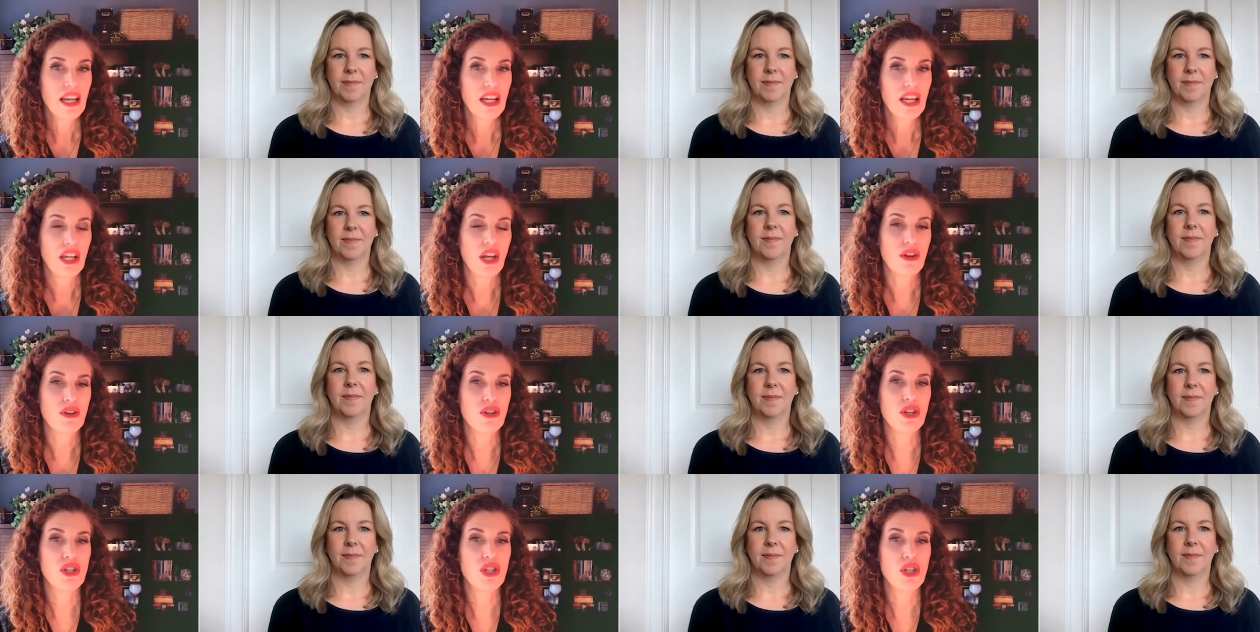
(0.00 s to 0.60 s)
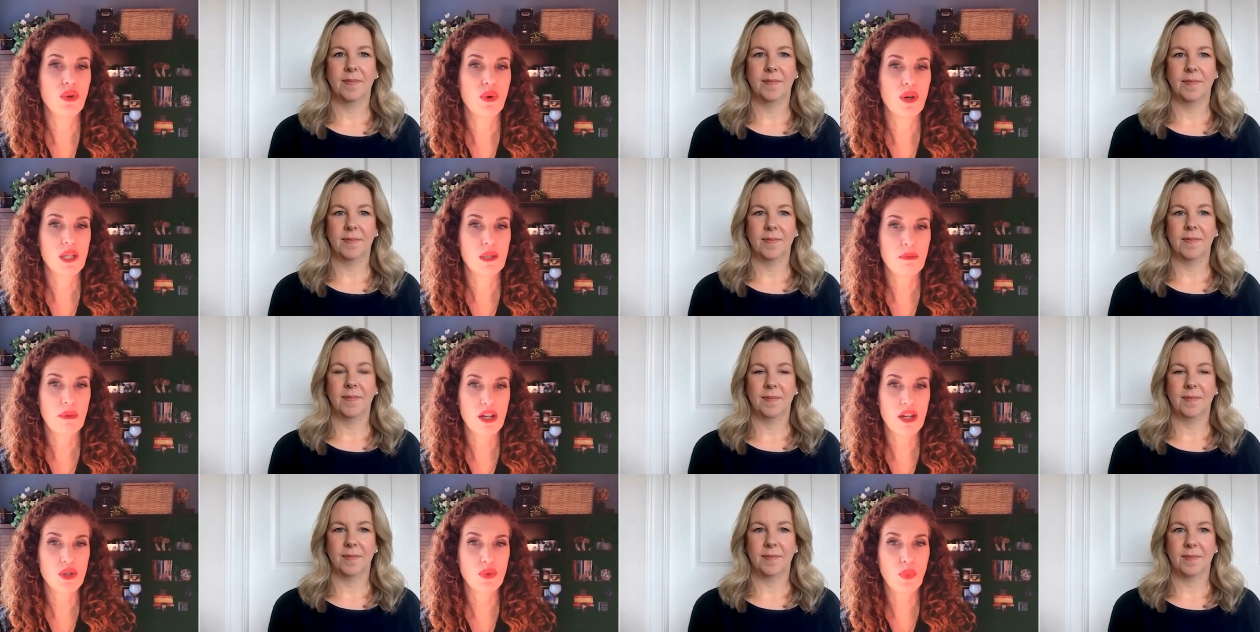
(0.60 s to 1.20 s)
Speaker 1: You know, to do as
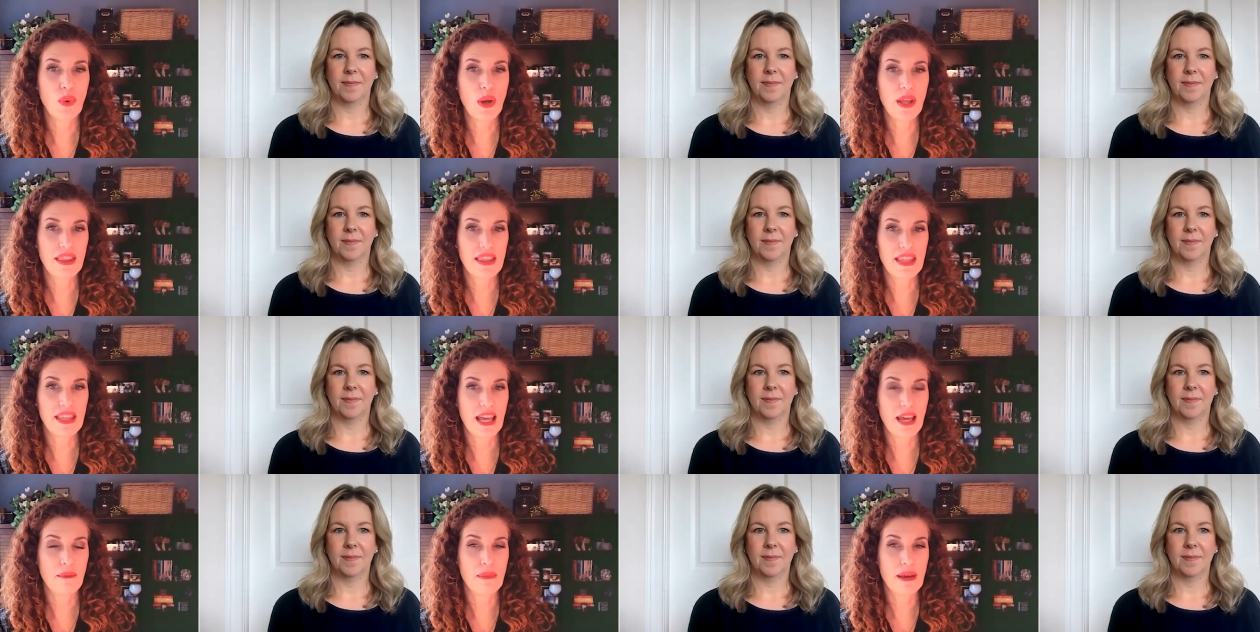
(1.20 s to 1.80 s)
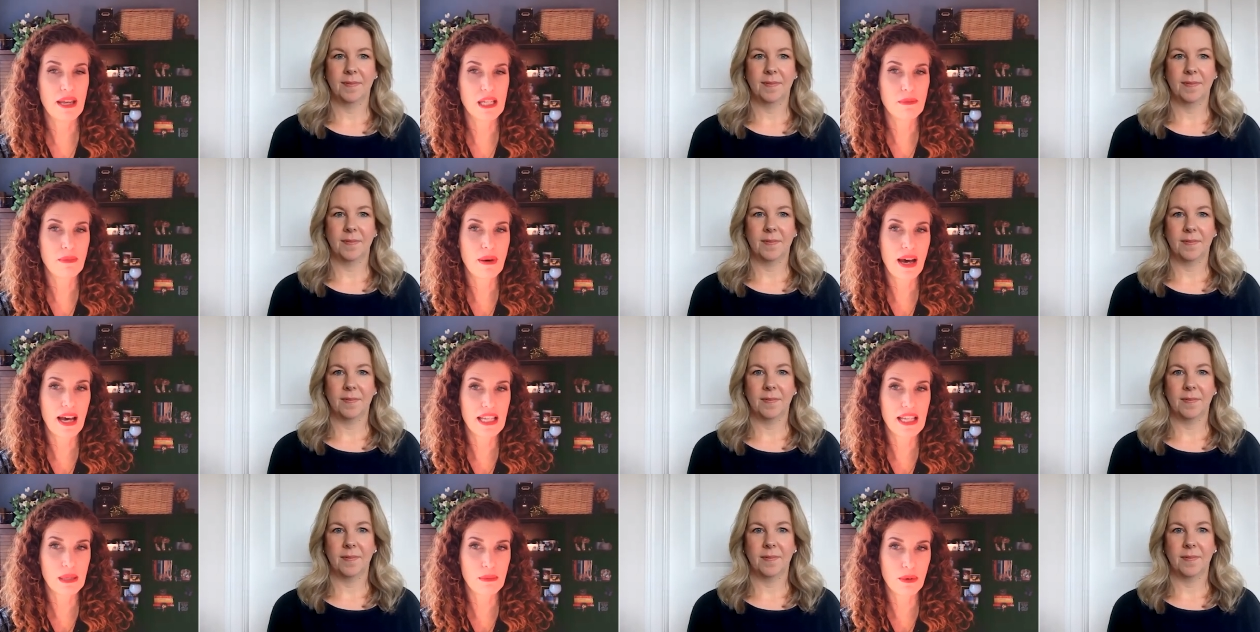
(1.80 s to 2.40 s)
much with them as
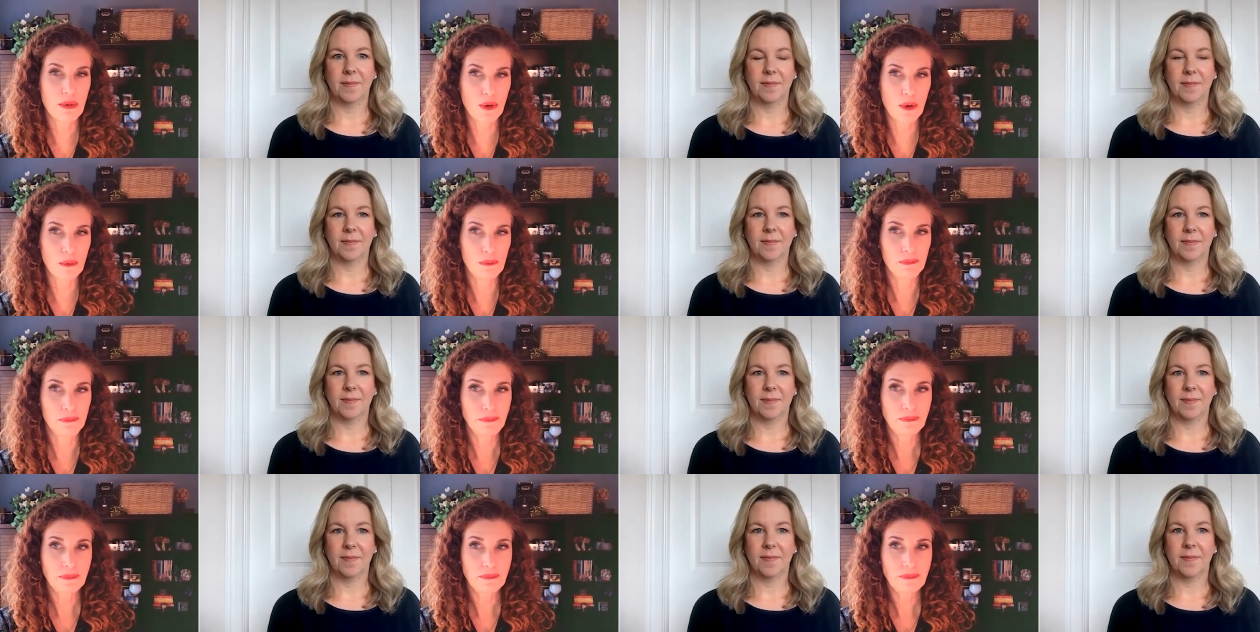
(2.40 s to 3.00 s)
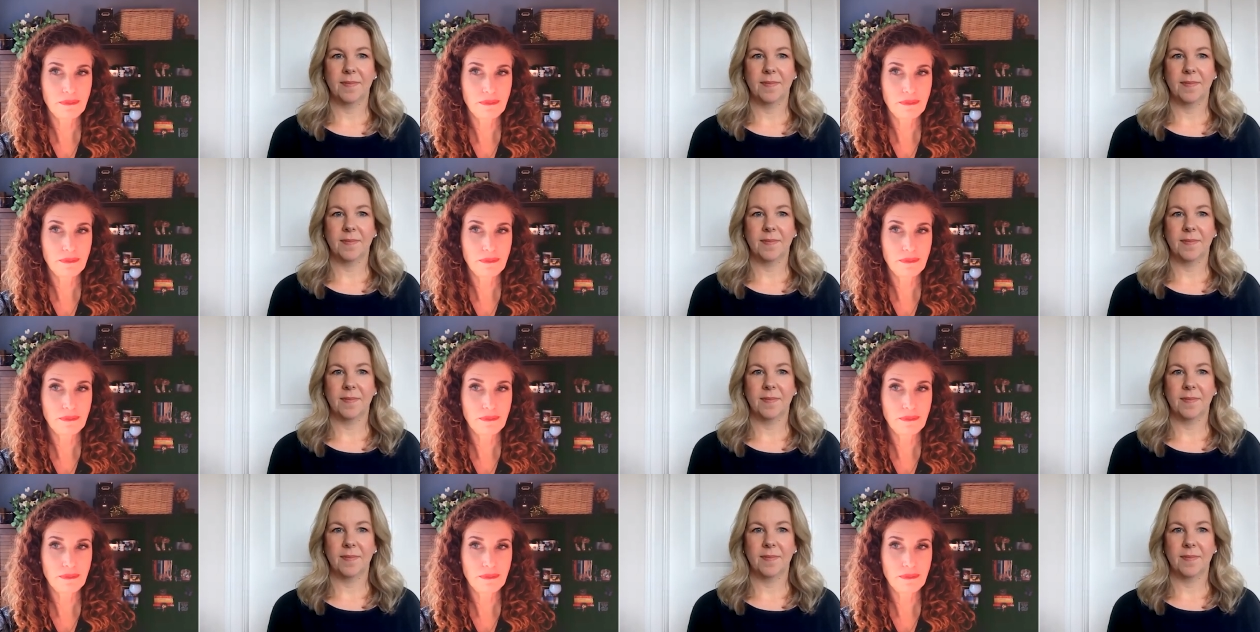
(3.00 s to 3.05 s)
possible.